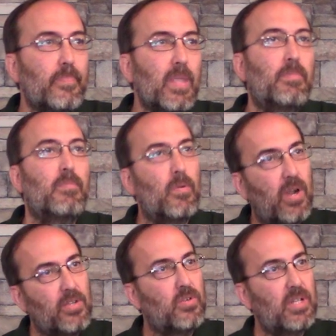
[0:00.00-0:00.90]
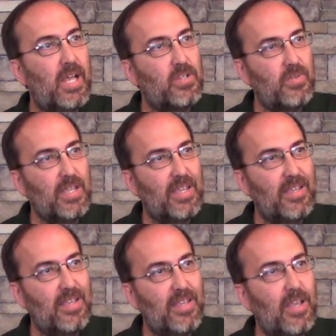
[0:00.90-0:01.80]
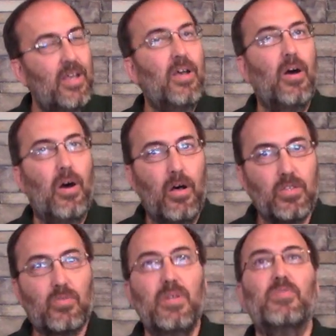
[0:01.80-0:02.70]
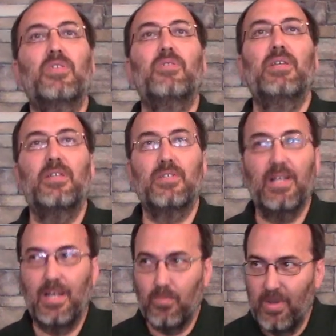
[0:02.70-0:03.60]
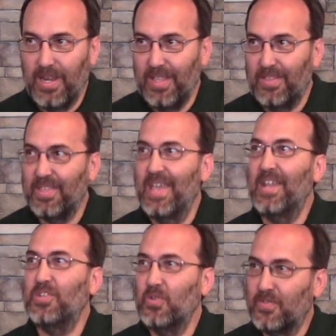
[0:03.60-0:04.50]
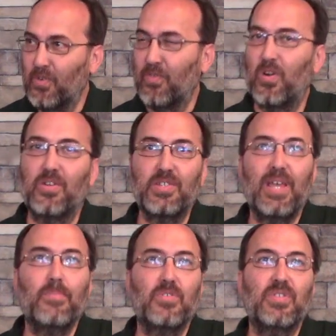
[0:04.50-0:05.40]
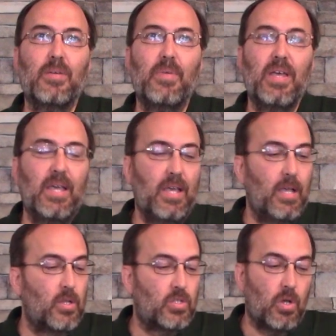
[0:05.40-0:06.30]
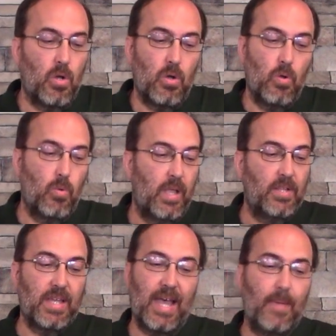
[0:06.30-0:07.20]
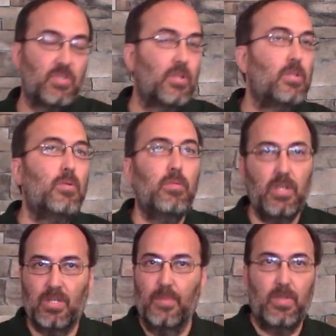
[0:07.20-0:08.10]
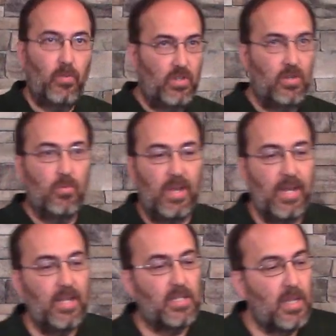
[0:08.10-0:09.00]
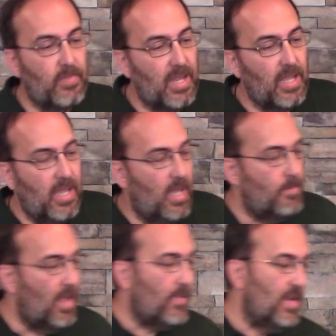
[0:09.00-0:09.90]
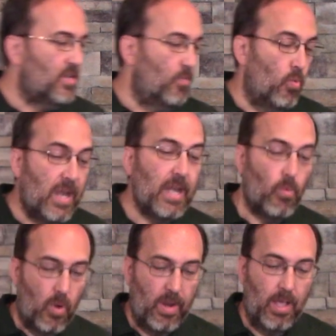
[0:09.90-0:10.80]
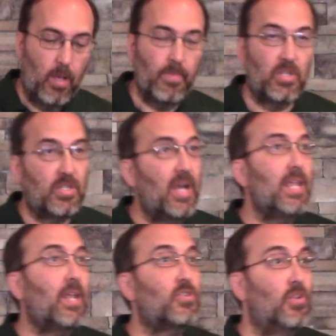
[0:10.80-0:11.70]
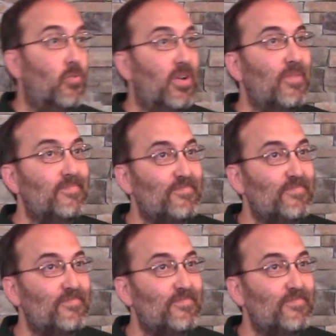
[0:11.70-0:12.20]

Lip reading: But remember what I told you last week? All scripture is God-breathed and it's useful for our discipleship. So it's absolutely something we should read. It's something maybe reading won't help, but studying sure will.